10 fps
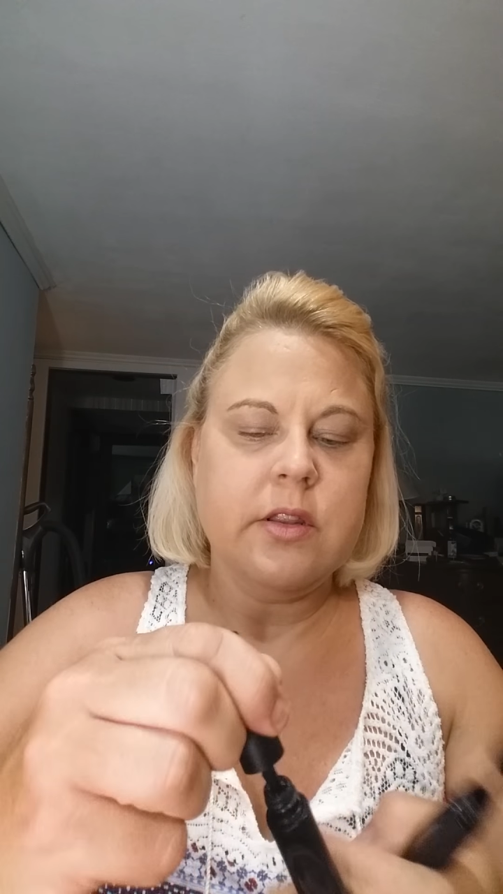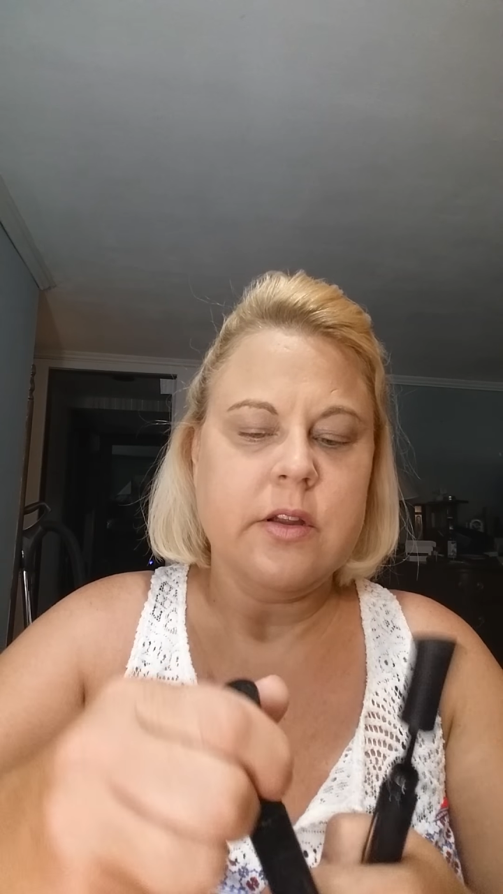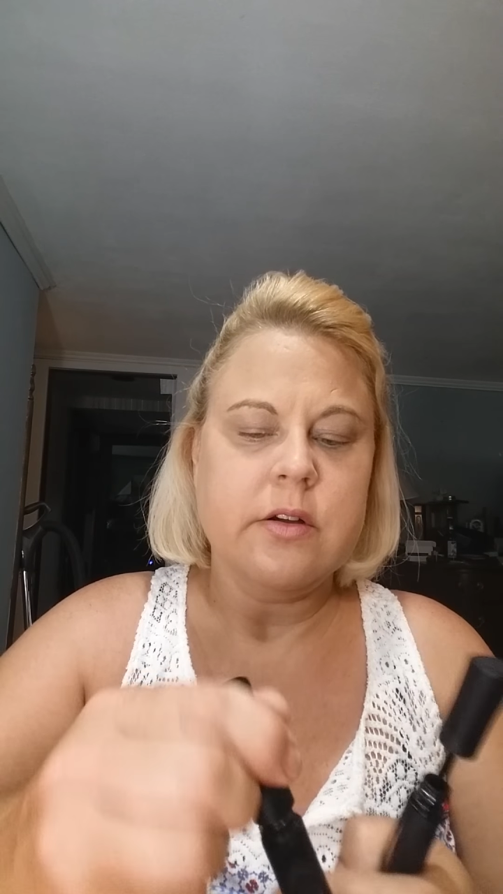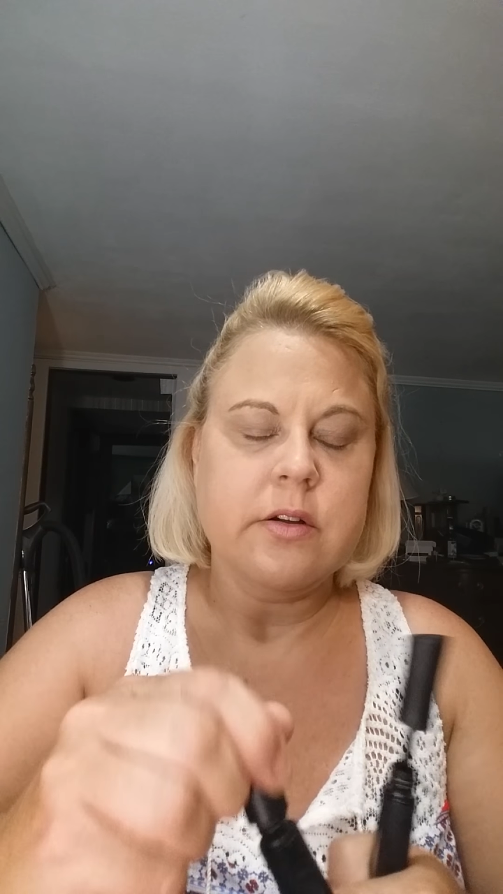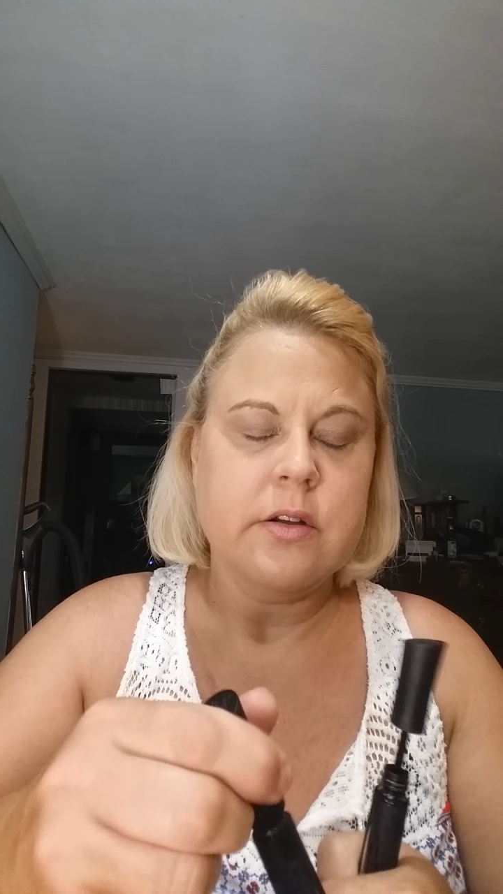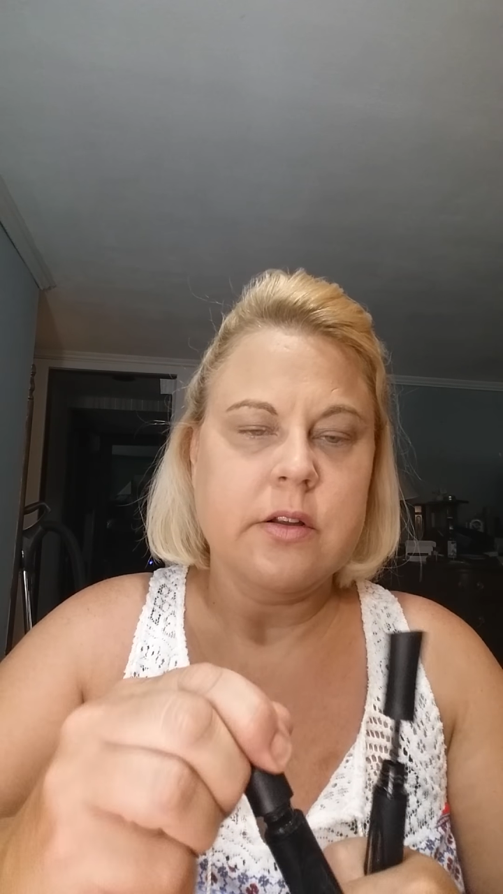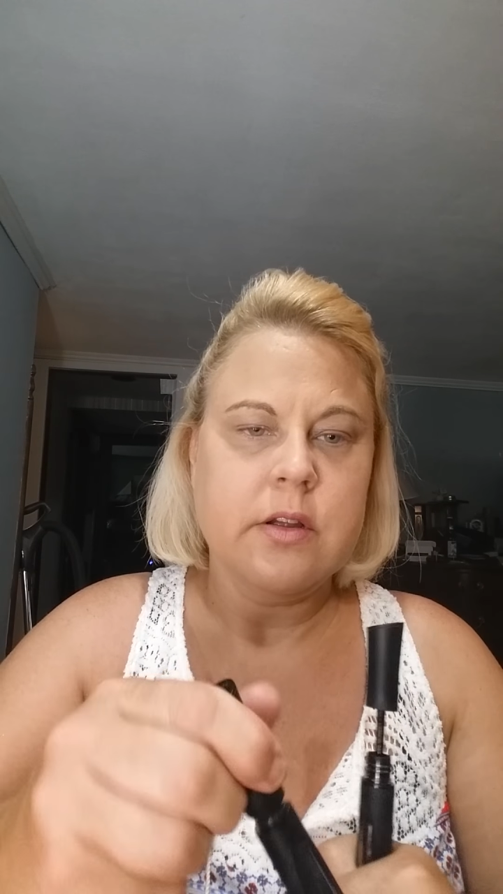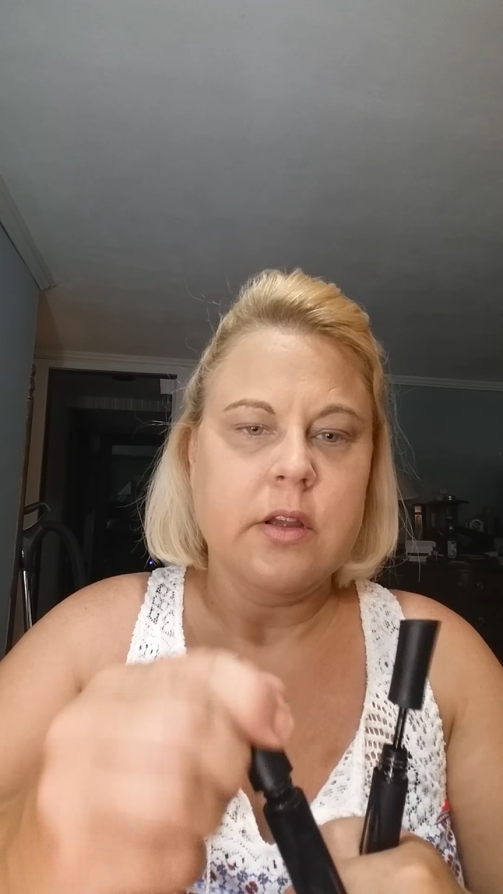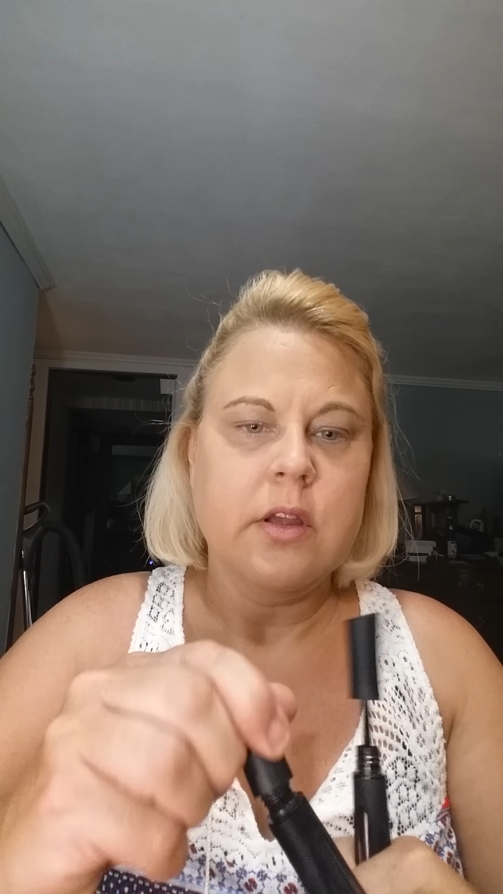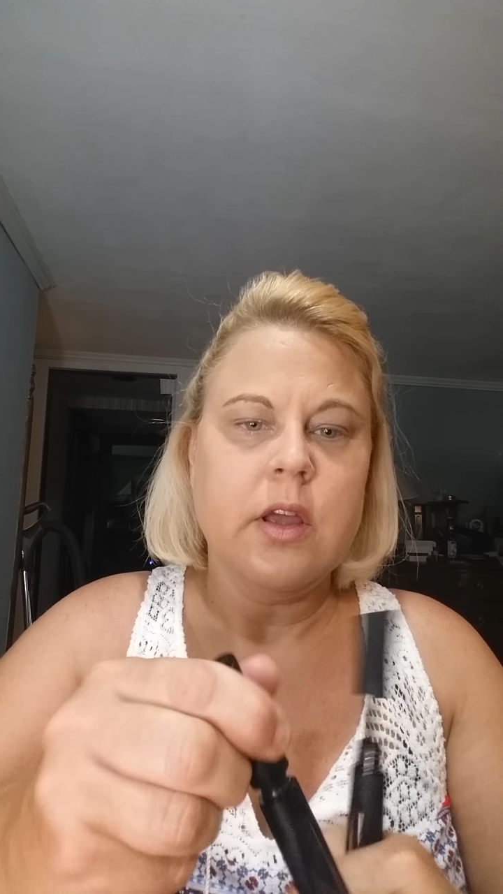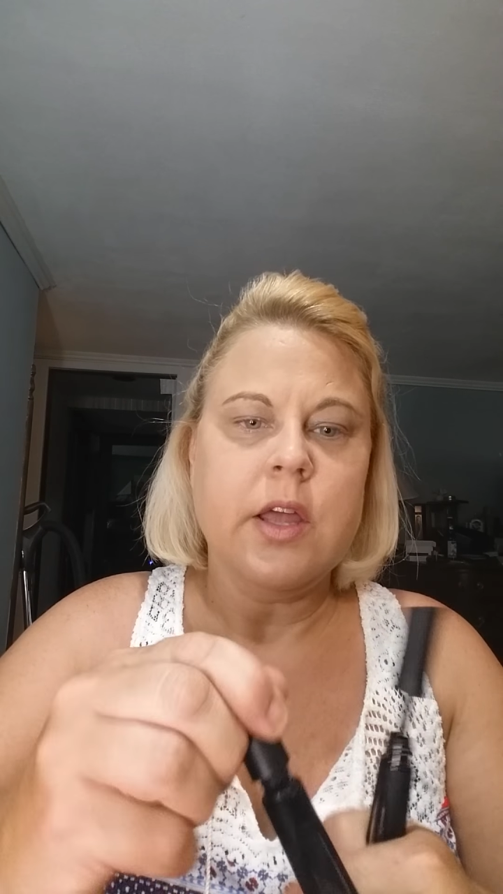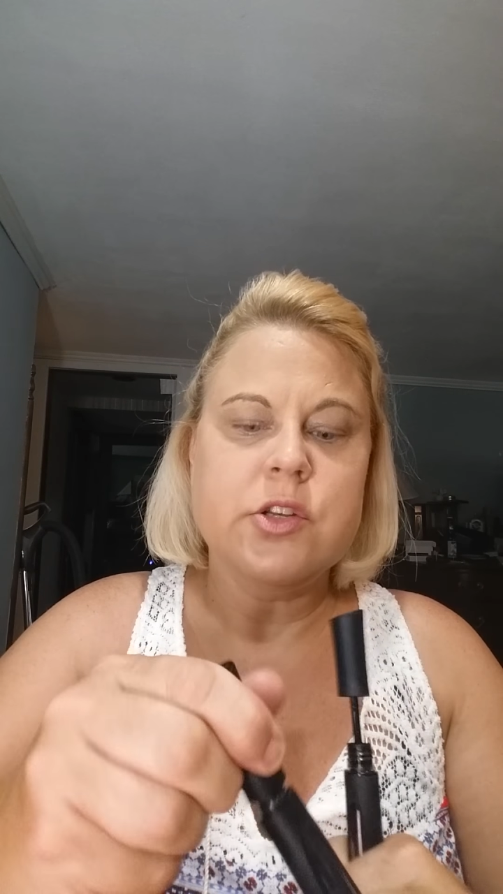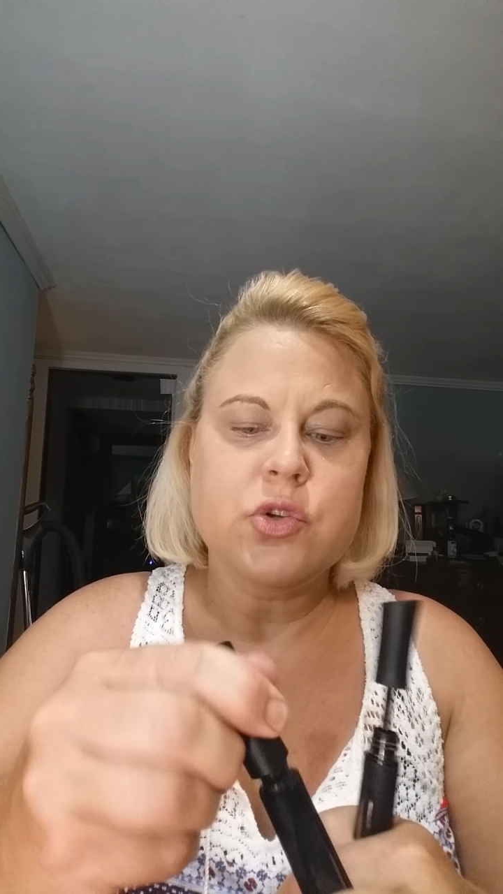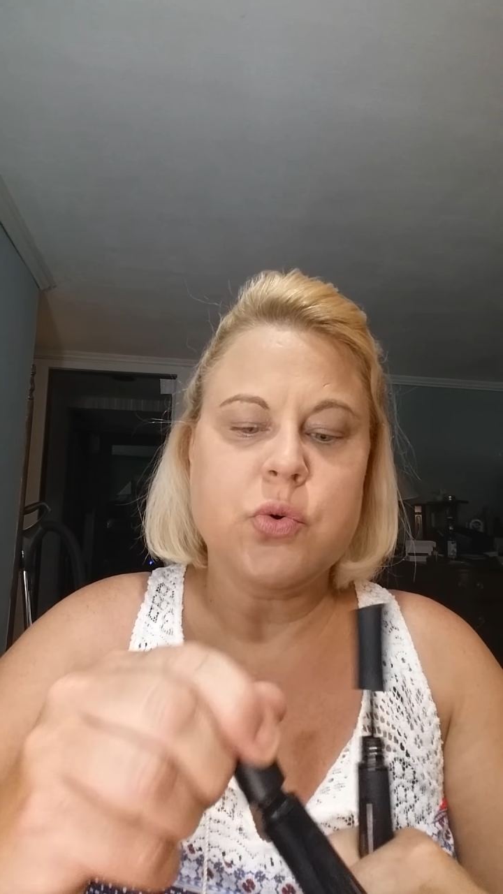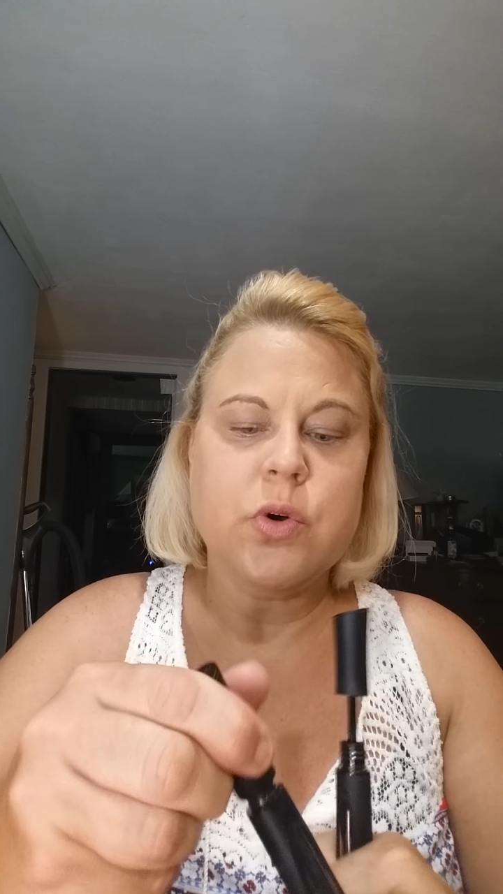there,
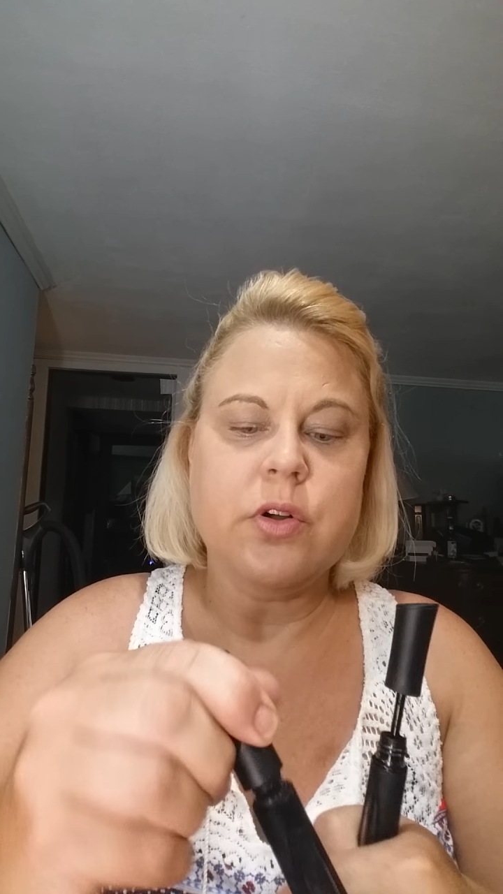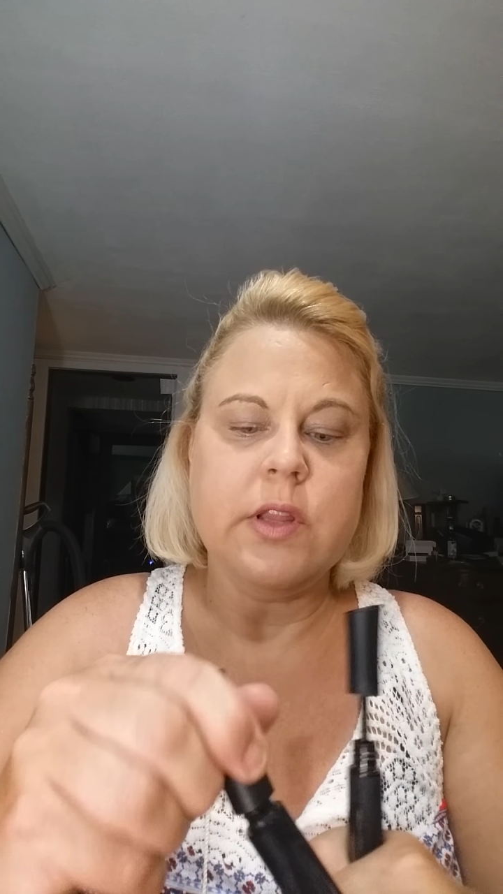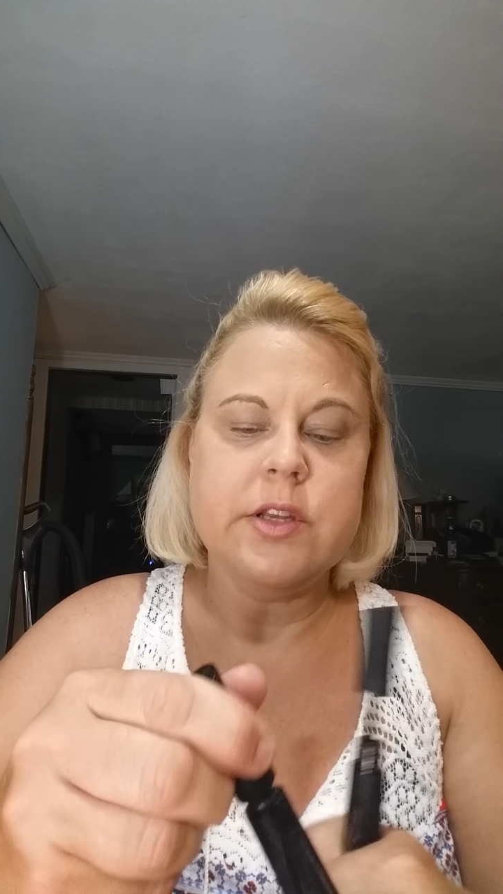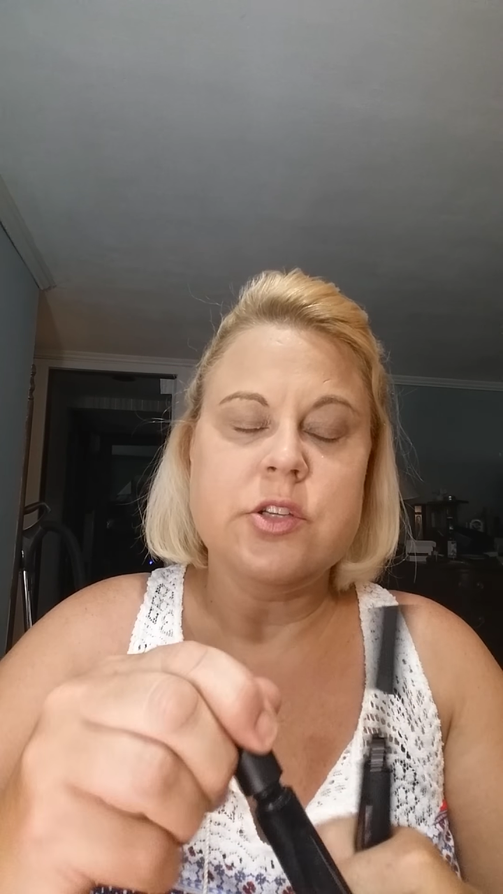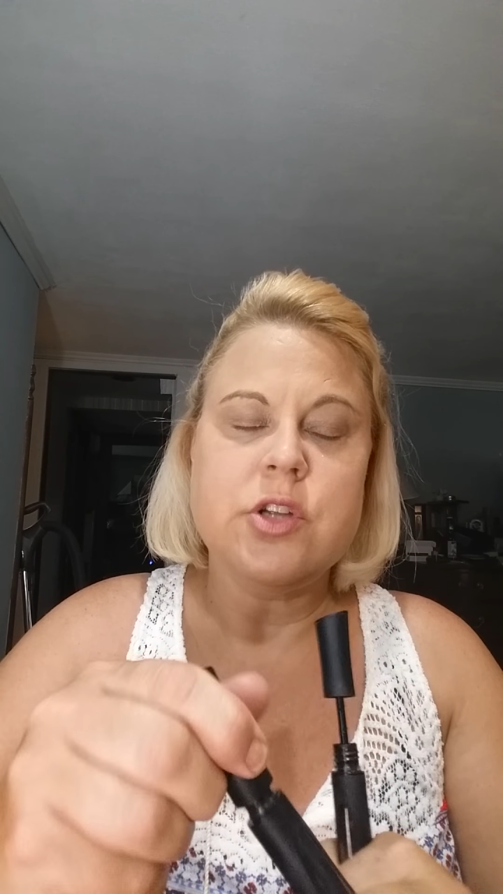and twirl it.